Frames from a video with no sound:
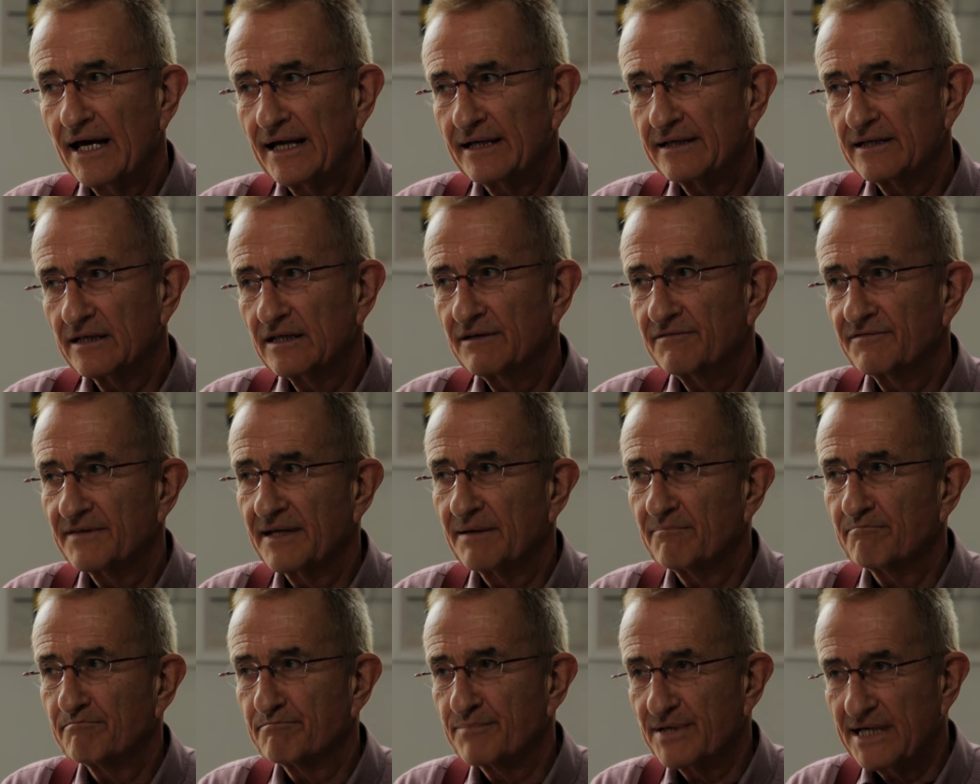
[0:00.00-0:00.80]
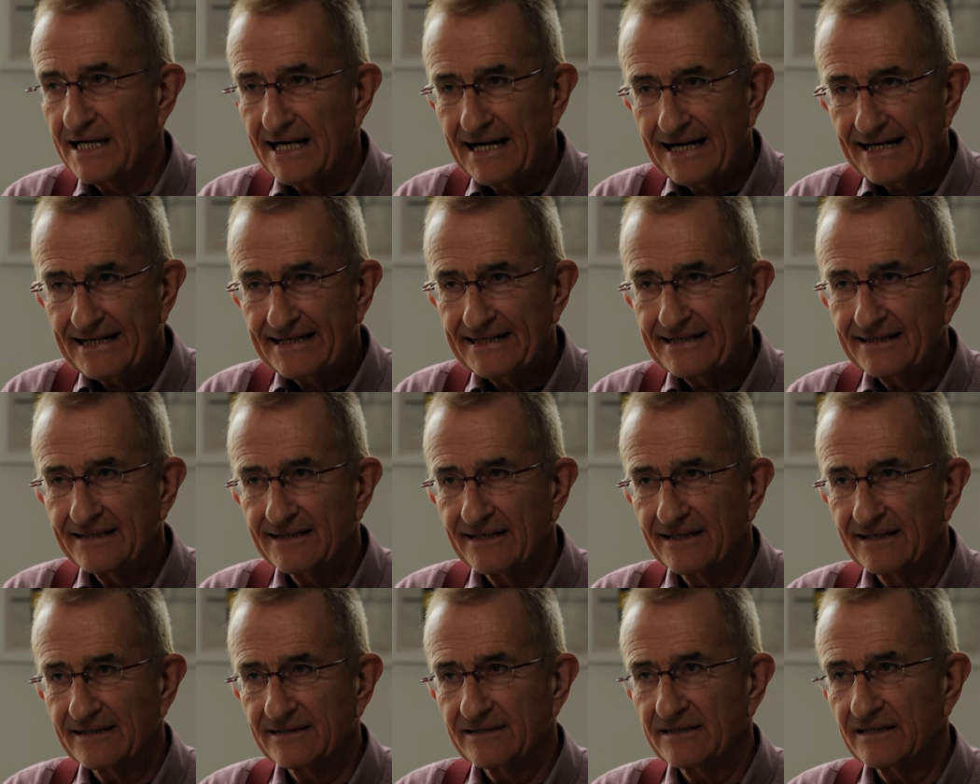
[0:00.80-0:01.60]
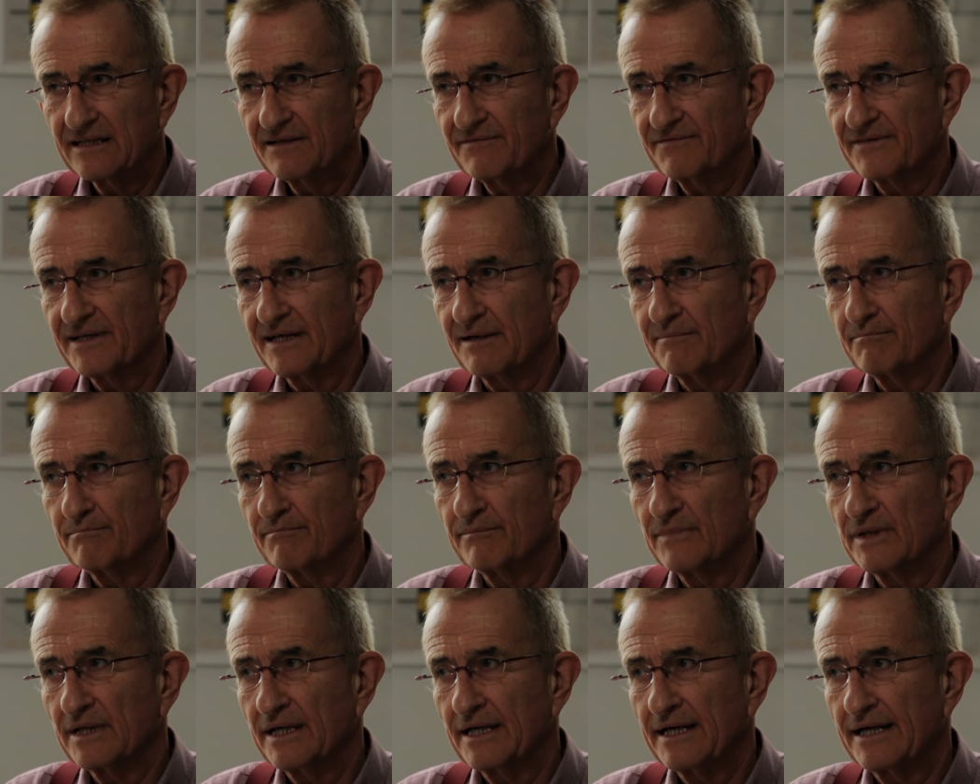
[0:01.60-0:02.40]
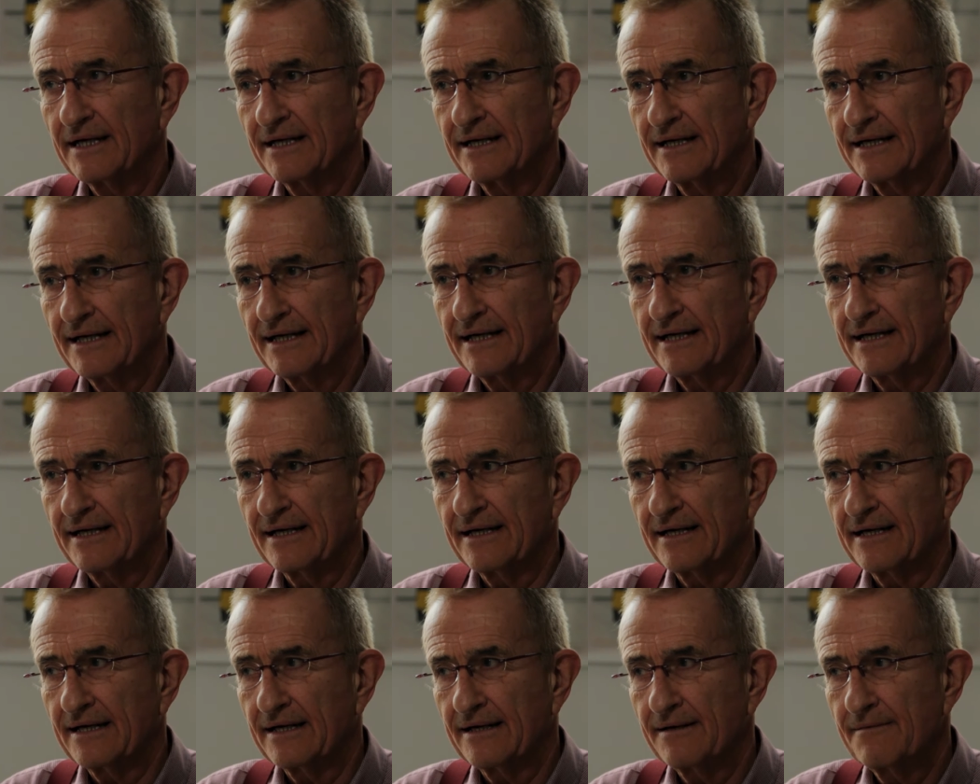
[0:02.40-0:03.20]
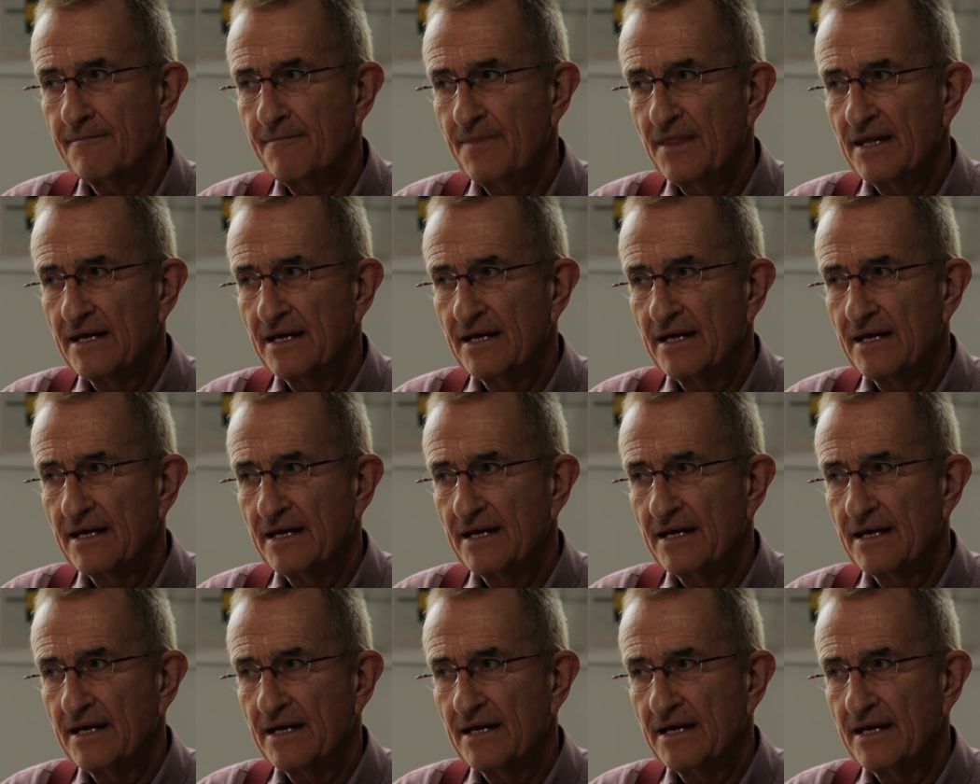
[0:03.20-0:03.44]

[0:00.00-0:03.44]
And to give them pride, and to give them a